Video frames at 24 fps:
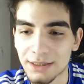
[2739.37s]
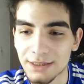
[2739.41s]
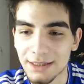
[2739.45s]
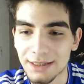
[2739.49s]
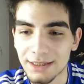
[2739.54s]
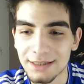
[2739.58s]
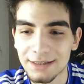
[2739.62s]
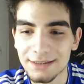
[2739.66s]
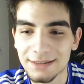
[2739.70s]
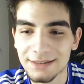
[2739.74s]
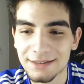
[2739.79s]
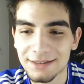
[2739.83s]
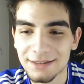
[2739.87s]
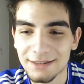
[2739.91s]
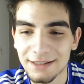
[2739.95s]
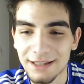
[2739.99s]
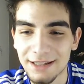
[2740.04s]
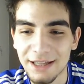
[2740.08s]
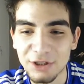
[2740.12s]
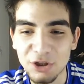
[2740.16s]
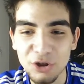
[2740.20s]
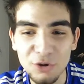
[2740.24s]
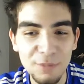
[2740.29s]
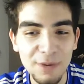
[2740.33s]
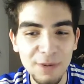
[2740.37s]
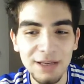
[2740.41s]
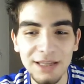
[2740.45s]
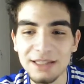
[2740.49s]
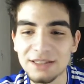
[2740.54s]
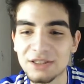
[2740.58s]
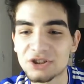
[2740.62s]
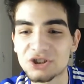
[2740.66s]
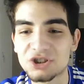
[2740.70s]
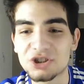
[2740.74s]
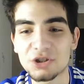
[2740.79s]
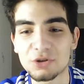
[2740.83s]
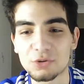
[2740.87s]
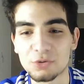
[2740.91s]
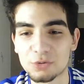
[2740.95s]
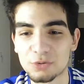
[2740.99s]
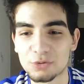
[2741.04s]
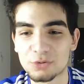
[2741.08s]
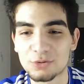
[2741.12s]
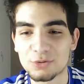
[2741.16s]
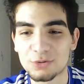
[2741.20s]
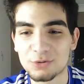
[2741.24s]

yeah? Like, you might need to chill.